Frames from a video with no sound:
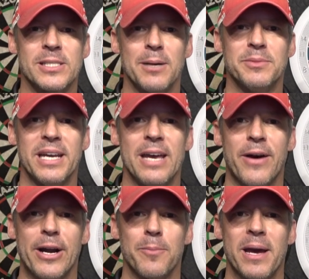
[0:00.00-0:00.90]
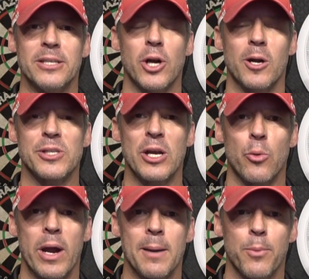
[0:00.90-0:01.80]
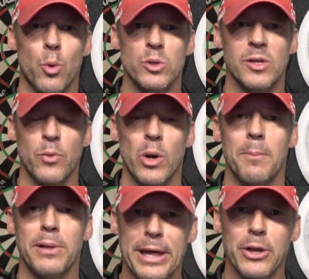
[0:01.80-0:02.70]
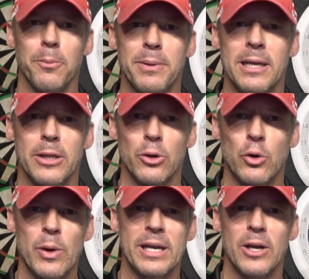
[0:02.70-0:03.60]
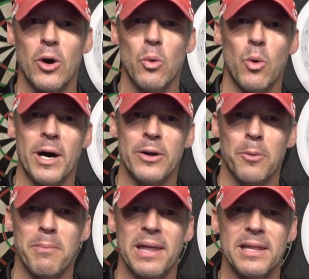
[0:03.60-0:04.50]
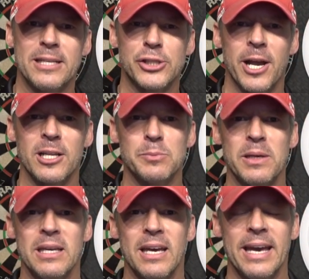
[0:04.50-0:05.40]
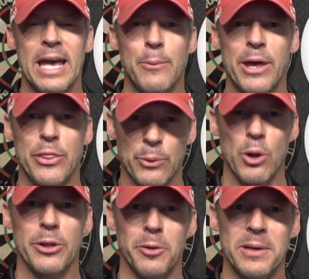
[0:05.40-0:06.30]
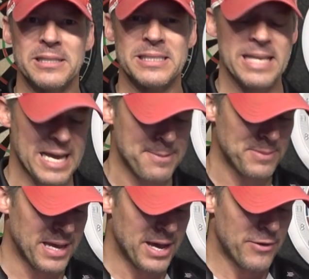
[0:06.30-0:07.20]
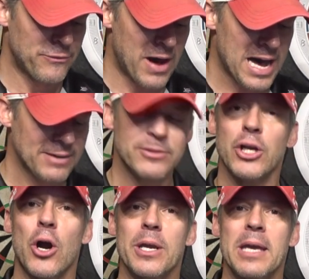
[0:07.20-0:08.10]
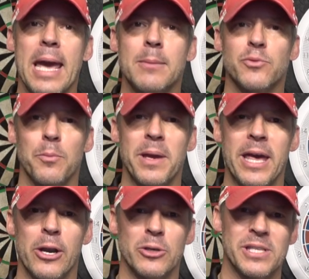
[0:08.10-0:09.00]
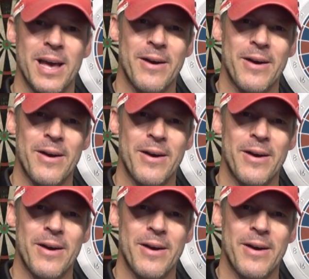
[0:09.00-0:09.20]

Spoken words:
I'm Dave, Ironman Darts on Gran Board. So if you want to play a little bit, a little cricket 01 or medley, challenge me and we can throw a little bit. Today, five dart games for beginners.